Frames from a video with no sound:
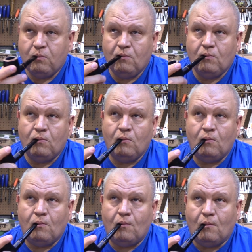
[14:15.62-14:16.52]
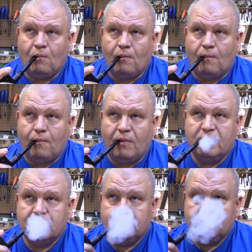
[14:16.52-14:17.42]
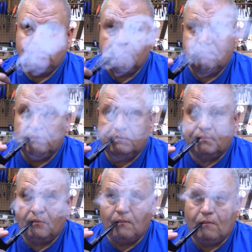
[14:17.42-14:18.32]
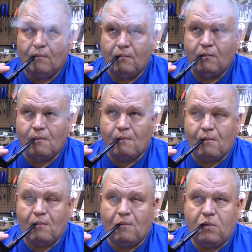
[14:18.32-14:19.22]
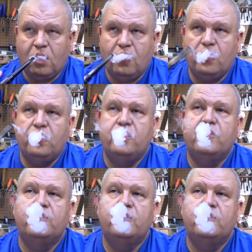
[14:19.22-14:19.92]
Nothing is said.